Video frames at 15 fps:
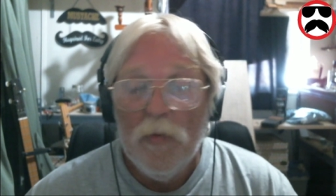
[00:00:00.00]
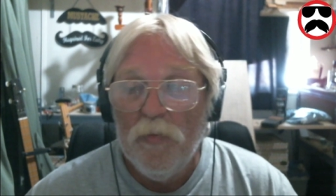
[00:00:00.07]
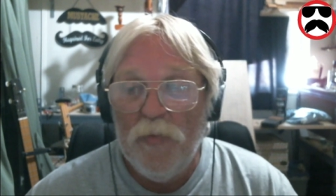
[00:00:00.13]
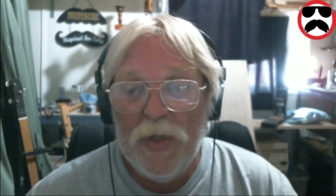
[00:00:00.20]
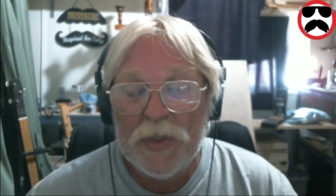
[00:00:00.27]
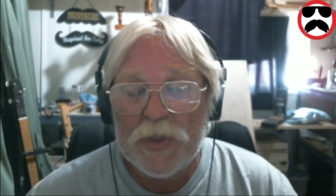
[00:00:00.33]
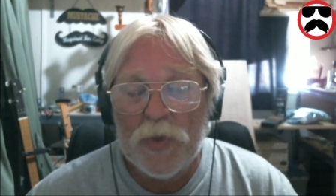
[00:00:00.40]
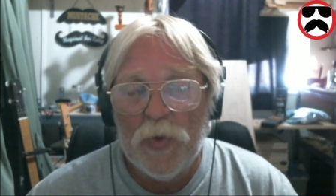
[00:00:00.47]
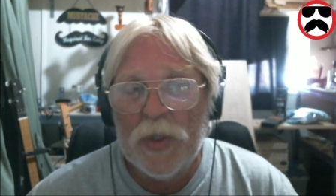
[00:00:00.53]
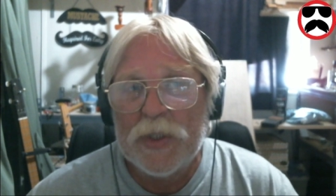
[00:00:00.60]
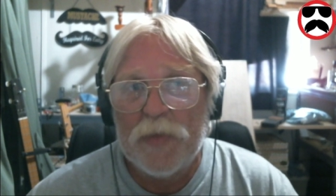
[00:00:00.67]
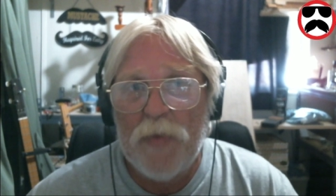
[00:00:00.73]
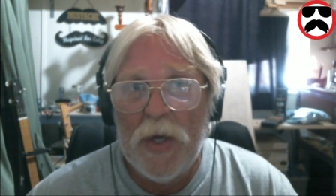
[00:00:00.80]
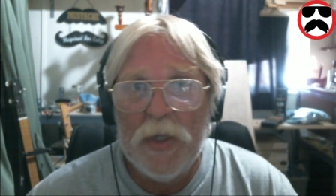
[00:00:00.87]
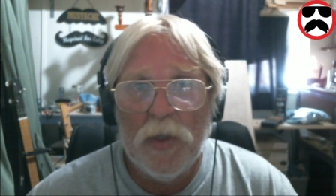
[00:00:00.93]
bits are
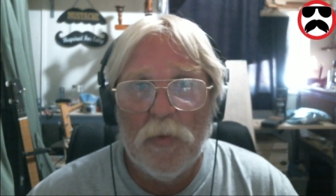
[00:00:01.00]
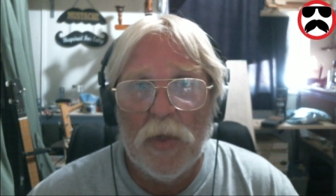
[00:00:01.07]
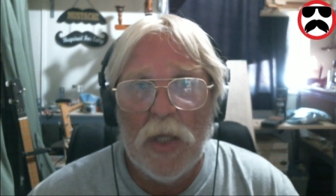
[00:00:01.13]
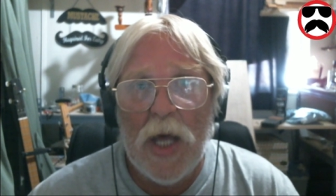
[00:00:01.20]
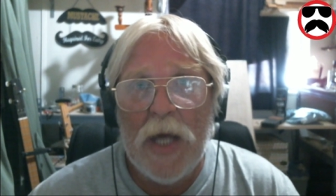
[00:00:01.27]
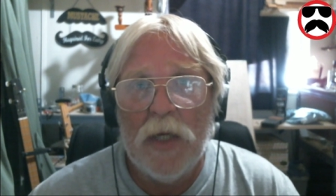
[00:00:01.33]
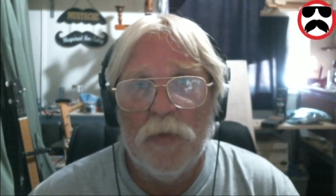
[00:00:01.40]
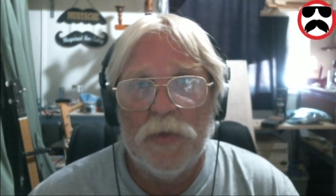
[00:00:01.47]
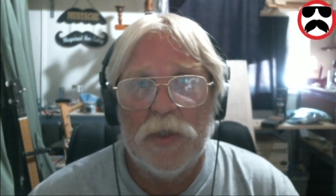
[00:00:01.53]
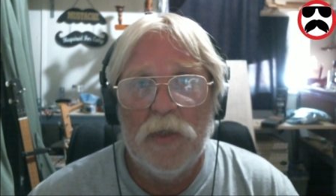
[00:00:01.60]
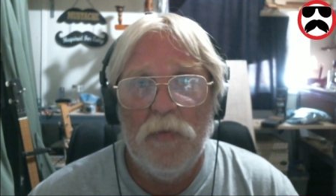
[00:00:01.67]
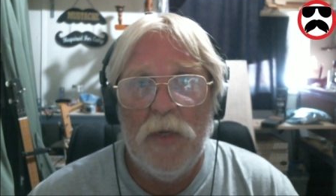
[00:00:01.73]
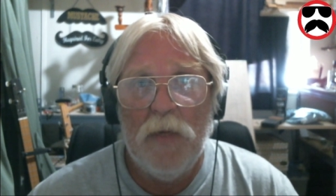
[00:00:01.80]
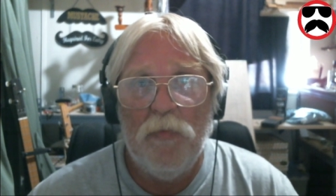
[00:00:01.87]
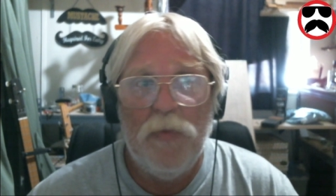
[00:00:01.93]
expendable items
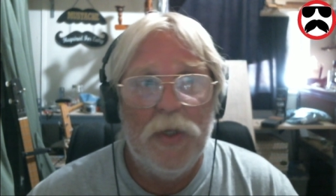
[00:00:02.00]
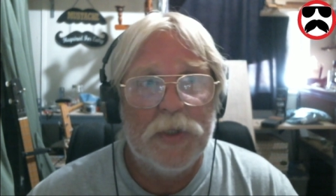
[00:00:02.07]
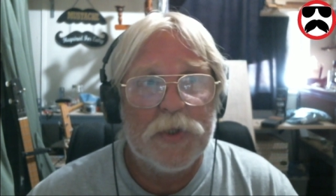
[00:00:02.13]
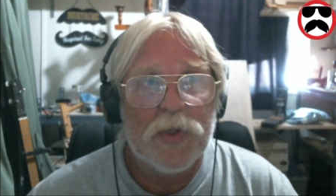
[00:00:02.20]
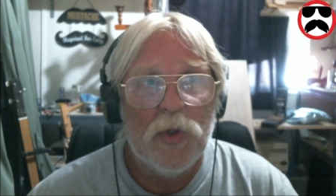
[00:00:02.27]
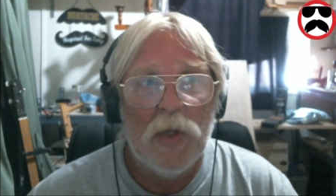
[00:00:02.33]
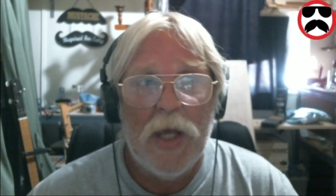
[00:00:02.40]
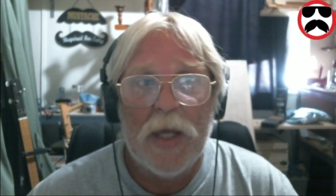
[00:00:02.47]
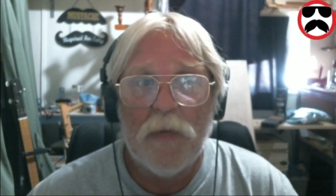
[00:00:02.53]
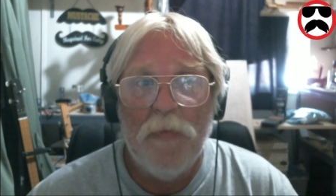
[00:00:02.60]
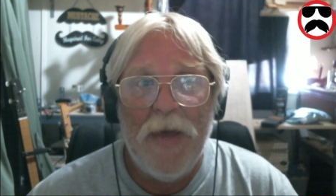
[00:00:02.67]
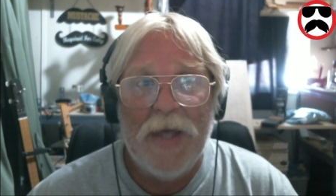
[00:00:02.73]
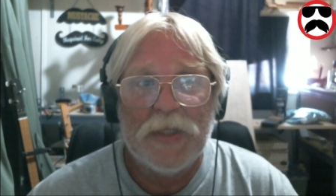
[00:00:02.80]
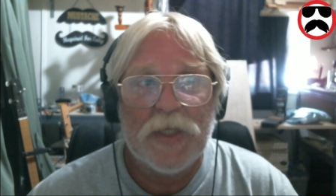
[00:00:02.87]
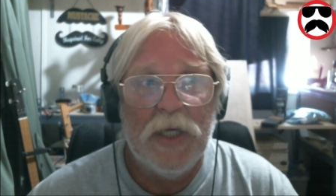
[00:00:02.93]
to me. Bits are like
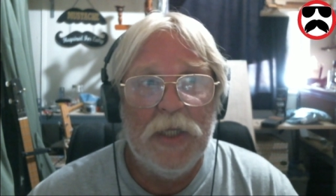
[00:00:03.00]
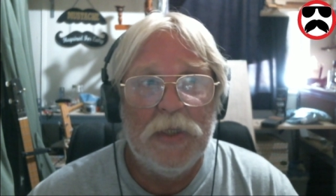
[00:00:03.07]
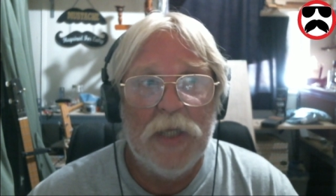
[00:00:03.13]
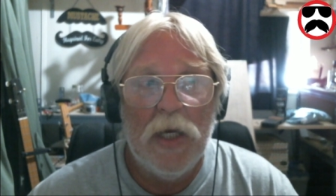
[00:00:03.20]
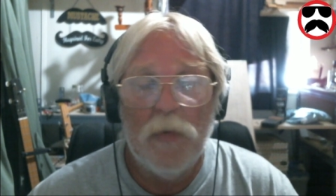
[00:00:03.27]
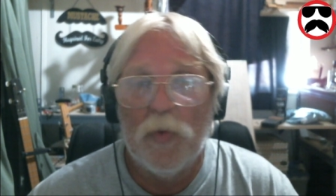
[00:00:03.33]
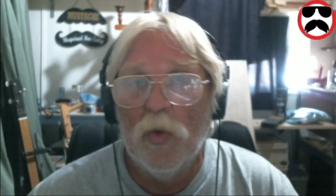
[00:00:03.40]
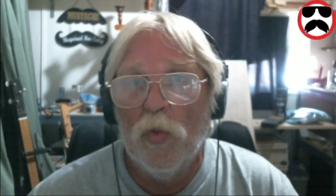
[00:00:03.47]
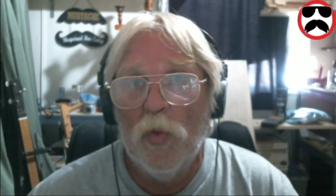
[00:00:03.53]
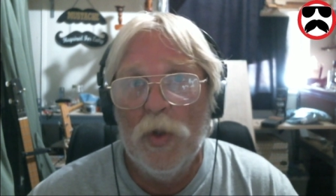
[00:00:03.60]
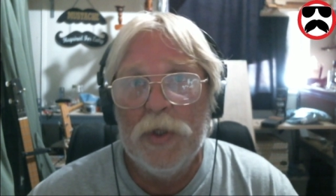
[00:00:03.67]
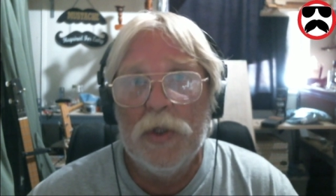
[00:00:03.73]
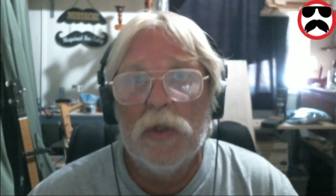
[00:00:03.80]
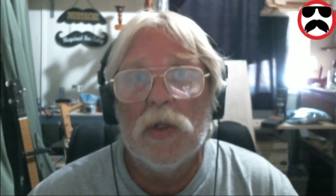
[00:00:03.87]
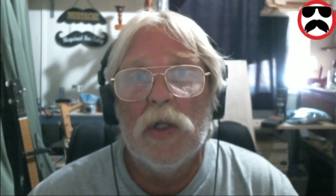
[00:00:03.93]
masking tape or
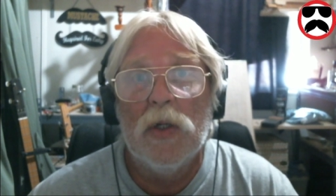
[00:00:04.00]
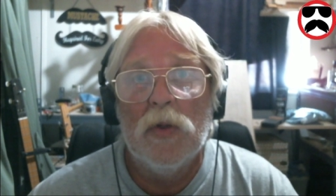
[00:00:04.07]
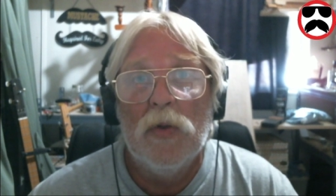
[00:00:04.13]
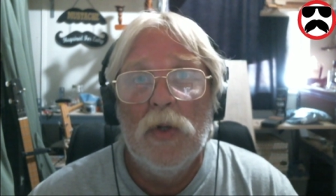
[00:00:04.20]
wood glue,